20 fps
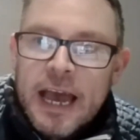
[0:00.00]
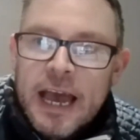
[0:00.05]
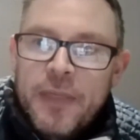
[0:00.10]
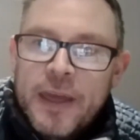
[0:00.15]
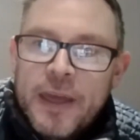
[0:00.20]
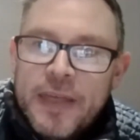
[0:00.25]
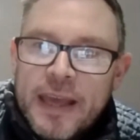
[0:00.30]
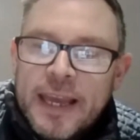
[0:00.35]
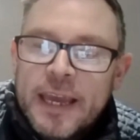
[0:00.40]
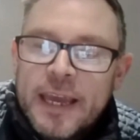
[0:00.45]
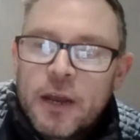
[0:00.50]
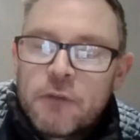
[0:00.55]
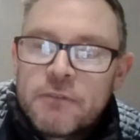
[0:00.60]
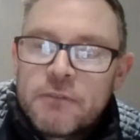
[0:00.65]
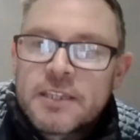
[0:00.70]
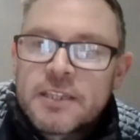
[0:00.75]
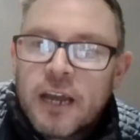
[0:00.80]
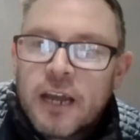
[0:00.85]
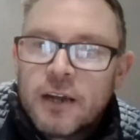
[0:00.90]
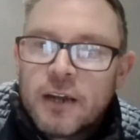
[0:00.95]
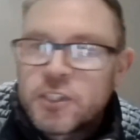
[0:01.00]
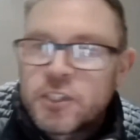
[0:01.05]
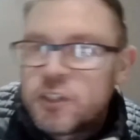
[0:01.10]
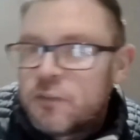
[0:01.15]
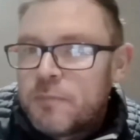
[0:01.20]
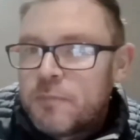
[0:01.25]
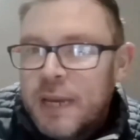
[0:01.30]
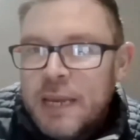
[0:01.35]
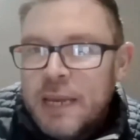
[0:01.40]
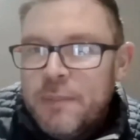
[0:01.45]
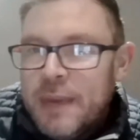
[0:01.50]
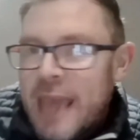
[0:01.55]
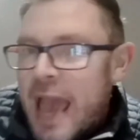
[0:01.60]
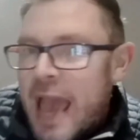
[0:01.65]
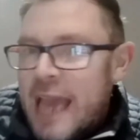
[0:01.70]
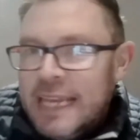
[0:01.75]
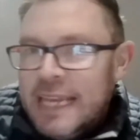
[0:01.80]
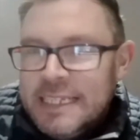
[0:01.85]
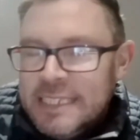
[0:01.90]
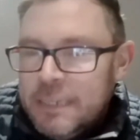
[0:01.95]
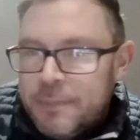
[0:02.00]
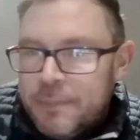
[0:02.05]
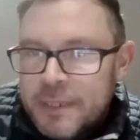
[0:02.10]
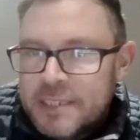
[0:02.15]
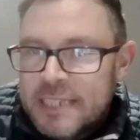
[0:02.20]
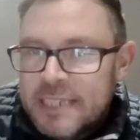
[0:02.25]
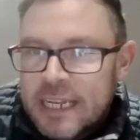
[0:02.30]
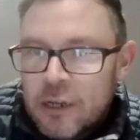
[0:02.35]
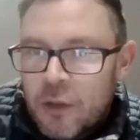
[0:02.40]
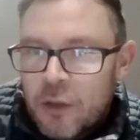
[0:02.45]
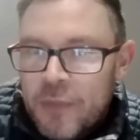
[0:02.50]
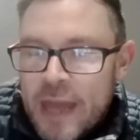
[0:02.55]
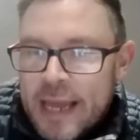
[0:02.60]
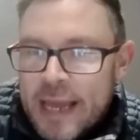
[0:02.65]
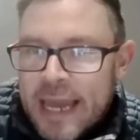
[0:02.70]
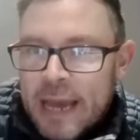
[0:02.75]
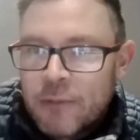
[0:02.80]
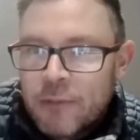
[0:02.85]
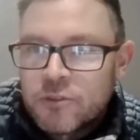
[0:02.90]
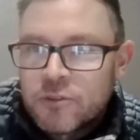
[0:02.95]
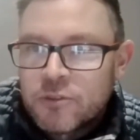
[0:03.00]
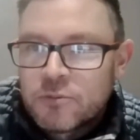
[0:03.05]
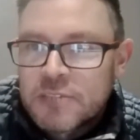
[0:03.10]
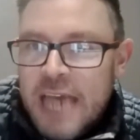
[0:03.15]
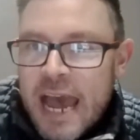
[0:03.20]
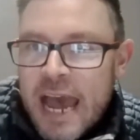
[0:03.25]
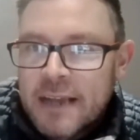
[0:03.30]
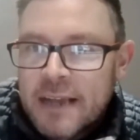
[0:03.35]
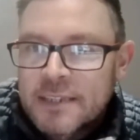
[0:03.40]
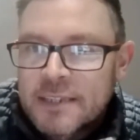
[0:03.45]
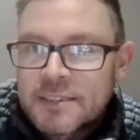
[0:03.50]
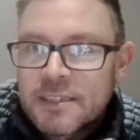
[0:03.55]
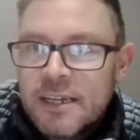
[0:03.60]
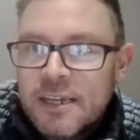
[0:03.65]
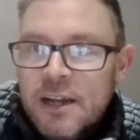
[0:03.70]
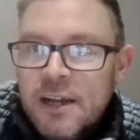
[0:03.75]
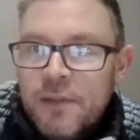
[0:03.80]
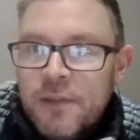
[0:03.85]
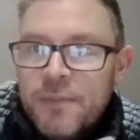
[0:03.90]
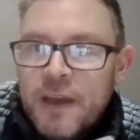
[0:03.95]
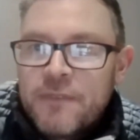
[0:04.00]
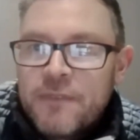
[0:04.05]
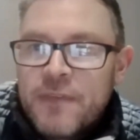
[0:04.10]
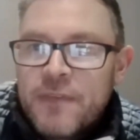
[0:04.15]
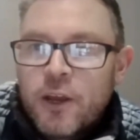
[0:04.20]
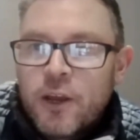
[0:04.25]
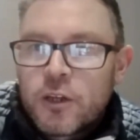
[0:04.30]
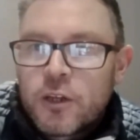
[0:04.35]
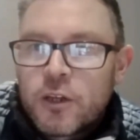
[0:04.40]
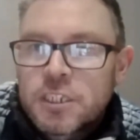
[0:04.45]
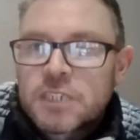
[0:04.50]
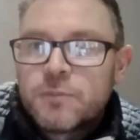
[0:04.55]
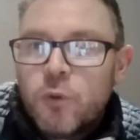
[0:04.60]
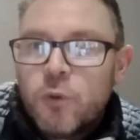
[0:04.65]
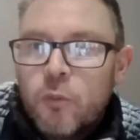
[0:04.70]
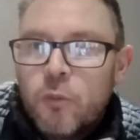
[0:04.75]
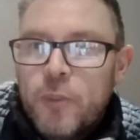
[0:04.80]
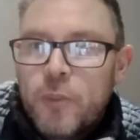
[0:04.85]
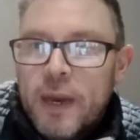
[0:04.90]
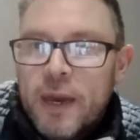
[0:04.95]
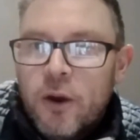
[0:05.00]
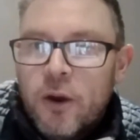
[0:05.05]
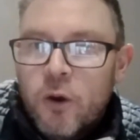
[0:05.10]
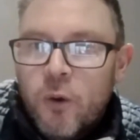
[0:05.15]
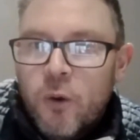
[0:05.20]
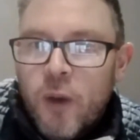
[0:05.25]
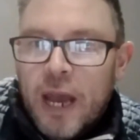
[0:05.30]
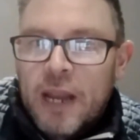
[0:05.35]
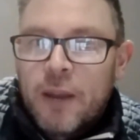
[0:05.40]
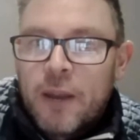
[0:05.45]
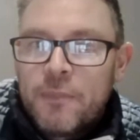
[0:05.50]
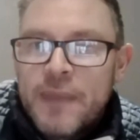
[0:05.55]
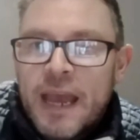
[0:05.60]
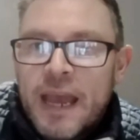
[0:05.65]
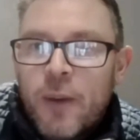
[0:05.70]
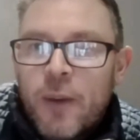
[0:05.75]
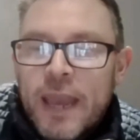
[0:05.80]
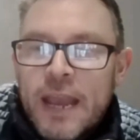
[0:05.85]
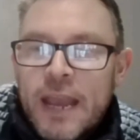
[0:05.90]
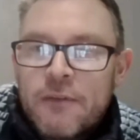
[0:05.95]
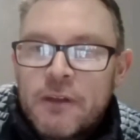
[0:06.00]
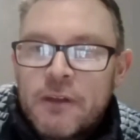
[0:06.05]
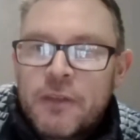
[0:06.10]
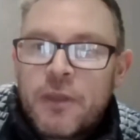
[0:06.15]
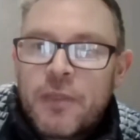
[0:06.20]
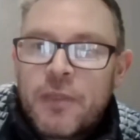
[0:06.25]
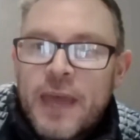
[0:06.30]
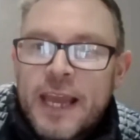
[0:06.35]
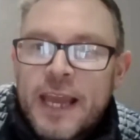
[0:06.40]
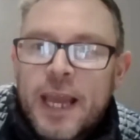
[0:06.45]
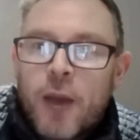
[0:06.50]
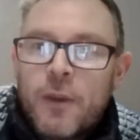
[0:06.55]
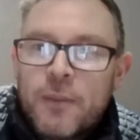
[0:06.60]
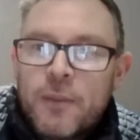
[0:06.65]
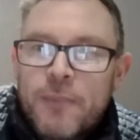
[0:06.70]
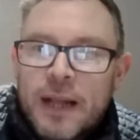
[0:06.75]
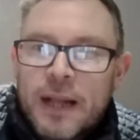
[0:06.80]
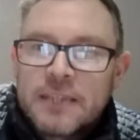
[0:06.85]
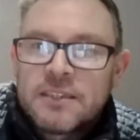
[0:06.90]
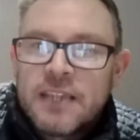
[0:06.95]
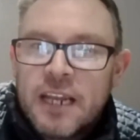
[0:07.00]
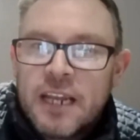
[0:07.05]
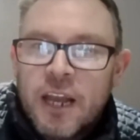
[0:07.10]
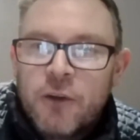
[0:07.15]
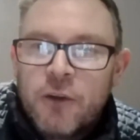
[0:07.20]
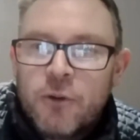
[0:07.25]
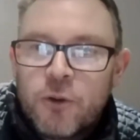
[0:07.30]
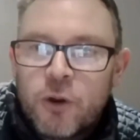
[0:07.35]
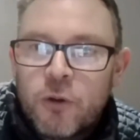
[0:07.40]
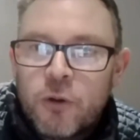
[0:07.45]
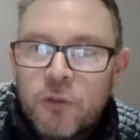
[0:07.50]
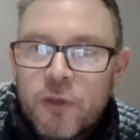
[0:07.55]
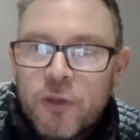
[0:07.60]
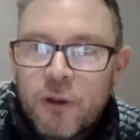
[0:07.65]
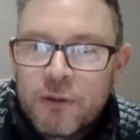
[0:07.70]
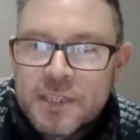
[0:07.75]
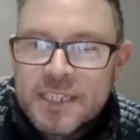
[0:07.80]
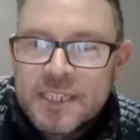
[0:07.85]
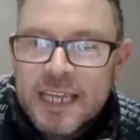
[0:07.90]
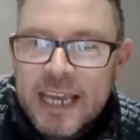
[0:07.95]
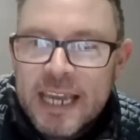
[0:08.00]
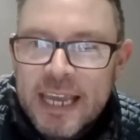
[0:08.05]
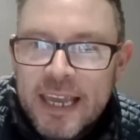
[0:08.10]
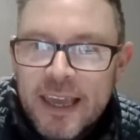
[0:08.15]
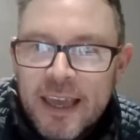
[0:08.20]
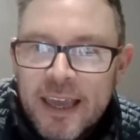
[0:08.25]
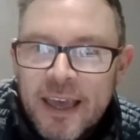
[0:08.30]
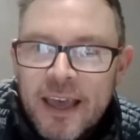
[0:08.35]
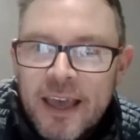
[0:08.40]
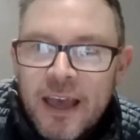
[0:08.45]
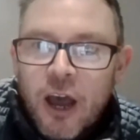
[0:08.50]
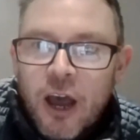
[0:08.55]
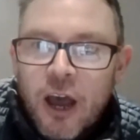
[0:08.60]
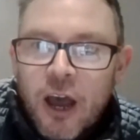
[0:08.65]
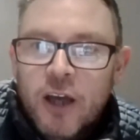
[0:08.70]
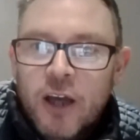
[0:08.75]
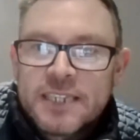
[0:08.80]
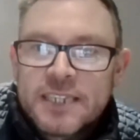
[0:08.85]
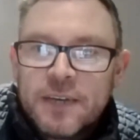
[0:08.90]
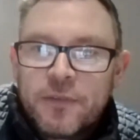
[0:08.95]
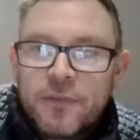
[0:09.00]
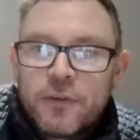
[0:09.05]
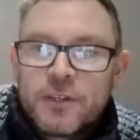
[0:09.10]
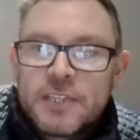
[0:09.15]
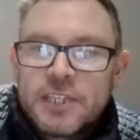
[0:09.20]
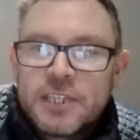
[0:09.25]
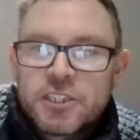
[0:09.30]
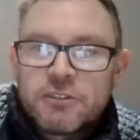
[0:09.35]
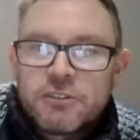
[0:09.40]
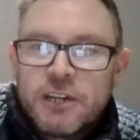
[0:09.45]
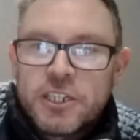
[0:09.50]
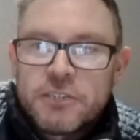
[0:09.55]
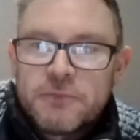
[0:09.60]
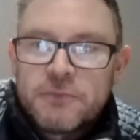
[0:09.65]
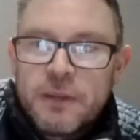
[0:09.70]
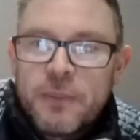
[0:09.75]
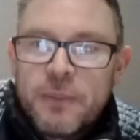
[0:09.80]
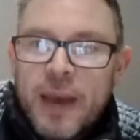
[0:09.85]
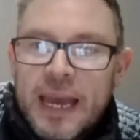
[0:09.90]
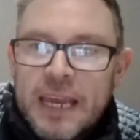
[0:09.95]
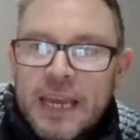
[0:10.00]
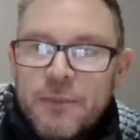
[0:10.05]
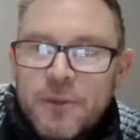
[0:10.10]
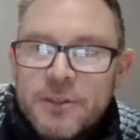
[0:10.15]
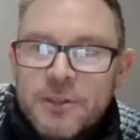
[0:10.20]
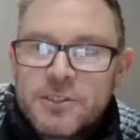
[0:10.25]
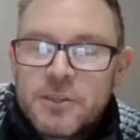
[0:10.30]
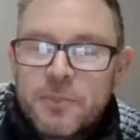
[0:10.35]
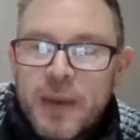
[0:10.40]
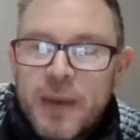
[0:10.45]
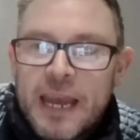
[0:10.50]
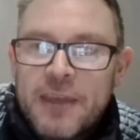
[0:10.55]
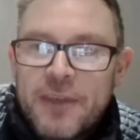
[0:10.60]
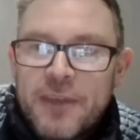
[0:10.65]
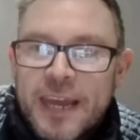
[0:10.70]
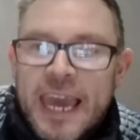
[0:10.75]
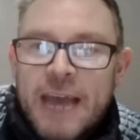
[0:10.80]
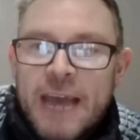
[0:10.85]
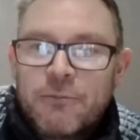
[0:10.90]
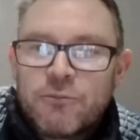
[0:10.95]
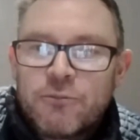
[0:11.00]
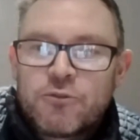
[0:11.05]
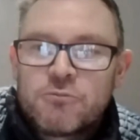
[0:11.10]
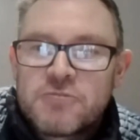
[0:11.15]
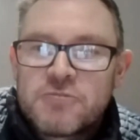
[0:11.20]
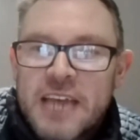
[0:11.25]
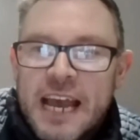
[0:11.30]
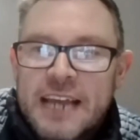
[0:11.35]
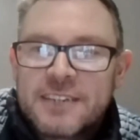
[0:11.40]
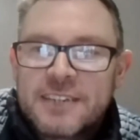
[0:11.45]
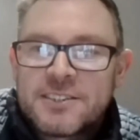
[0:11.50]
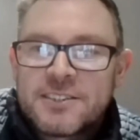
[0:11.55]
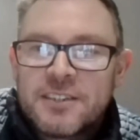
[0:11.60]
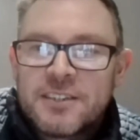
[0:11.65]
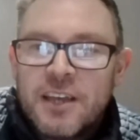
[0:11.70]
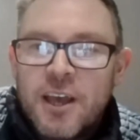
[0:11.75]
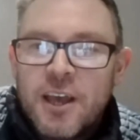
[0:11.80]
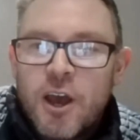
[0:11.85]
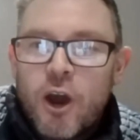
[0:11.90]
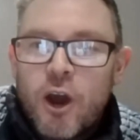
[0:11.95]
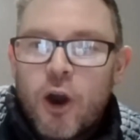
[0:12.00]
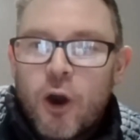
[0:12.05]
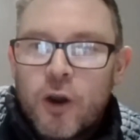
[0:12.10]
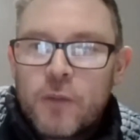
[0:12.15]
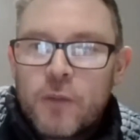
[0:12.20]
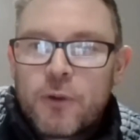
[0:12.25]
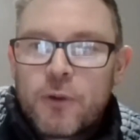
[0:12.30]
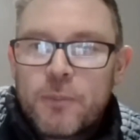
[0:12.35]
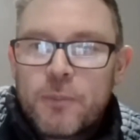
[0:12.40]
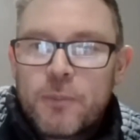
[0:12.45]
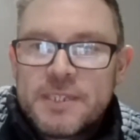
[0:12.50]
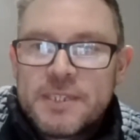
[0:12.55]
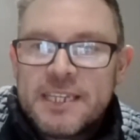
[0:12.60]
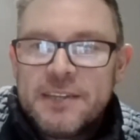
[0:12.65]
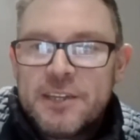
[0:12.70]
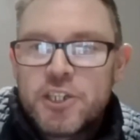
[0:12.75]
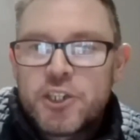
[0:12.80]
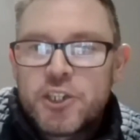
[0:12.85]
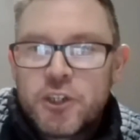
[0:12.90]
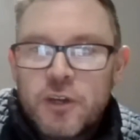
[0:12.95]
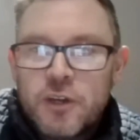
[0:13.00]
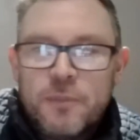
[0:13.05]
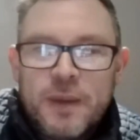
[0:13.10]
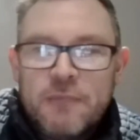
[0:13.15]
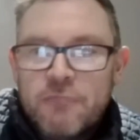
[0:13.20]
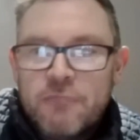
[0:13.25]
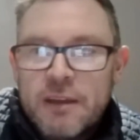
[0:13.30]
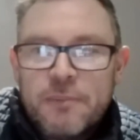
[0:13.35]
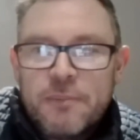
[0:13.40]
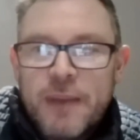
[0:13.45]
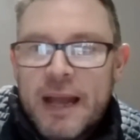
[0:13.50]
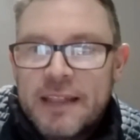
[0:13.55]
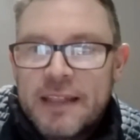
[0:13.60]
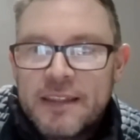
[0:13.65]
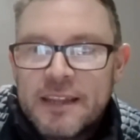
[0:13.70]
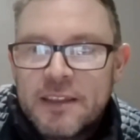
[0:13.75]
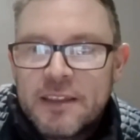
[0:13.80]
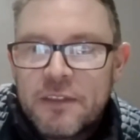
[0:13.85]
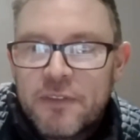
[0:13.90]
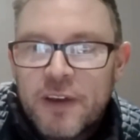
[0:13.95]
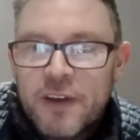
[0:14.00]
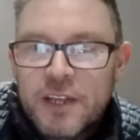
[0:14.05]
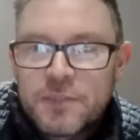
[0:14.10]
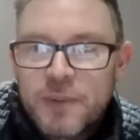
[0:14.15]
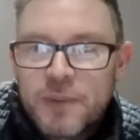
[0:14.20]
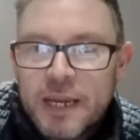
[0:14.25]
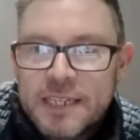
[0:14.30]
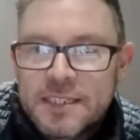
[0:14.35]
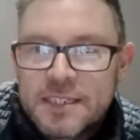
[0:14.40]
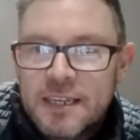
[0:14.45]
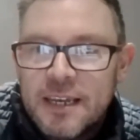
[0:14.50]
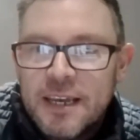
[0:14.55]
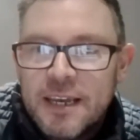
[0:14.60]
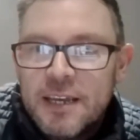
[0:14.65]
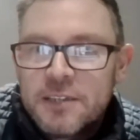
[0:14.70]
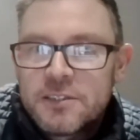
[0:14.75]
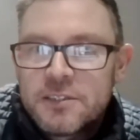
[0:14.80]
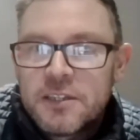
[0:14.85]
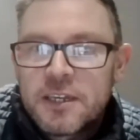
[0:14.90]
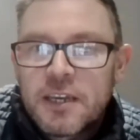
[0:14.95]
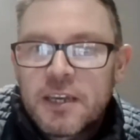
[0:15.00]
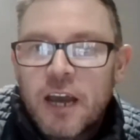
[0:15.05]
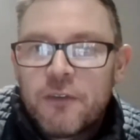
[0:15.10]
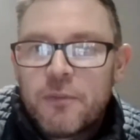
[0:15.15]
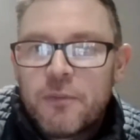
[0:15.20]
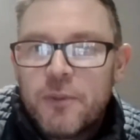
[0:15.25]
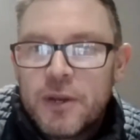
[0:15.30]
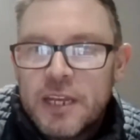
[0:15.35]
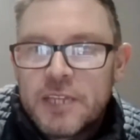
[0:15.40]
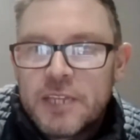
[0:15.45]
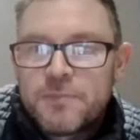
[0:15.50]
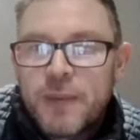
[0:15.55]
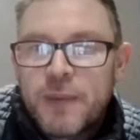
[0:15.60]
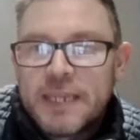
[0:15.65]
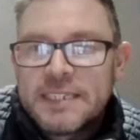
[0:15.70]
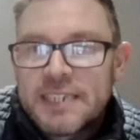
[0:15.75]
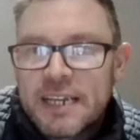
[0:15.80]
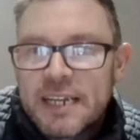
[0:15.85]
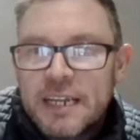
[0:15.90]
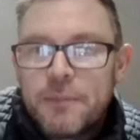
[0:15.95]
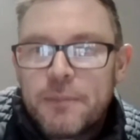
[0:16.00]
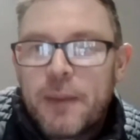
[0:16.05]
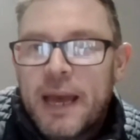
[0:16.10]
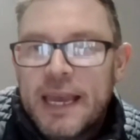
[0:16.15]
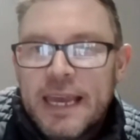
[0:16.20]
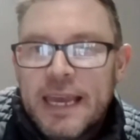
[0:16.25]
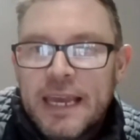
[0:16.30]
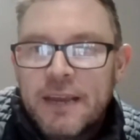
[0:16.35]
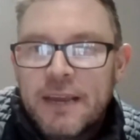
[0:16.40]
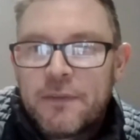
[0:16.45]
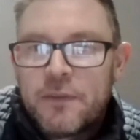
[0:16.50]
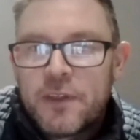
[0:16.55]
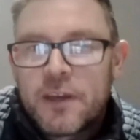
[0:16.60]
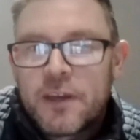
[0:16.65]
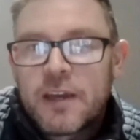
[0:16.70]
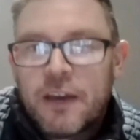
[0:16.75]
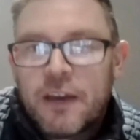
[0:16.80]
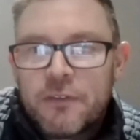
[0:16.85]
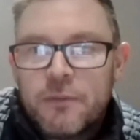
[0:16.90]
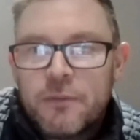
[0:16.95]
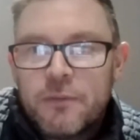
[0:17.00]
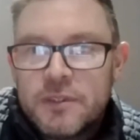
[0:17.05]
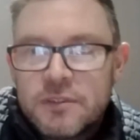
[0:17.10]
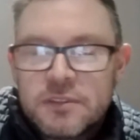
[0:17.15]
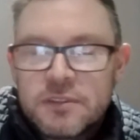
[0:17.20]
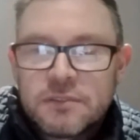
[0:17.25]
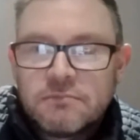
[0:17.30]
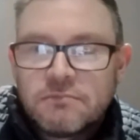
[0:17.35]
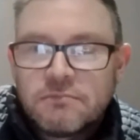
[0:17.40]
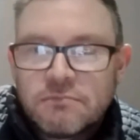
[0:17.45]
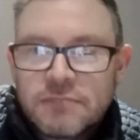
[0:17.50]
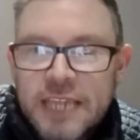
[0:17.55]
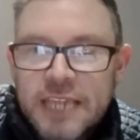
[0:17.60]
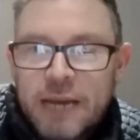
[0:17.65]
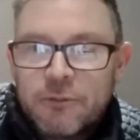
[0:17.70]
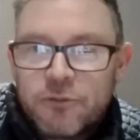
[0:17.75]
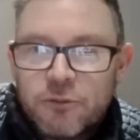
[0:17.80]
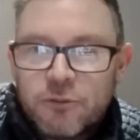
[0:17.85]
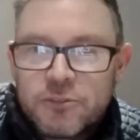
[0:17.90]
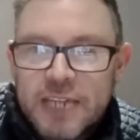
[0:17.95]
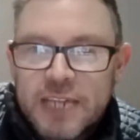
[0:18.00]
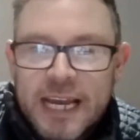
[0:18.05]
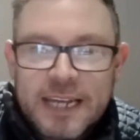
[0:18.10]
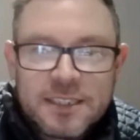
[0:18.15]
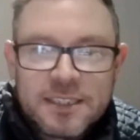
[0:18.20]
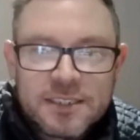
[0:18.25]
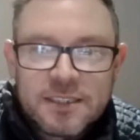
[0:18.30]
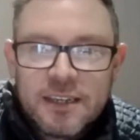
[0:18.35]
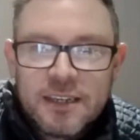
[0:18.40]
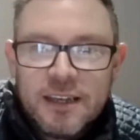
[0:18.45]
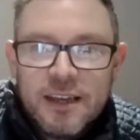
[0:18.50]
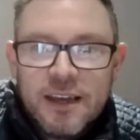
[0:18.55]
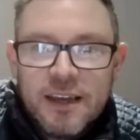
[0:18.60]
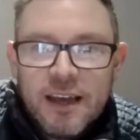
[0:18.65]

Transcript: They then get a reduction of maybe 80% on their council tax. They've then got a small bill, and I'm now hearing that they're going back to their local authority asking for a discretionary payment to pay the council tax on a property that shouldn't have been rebanded in the first place. So the government is basically paying for the government's council tax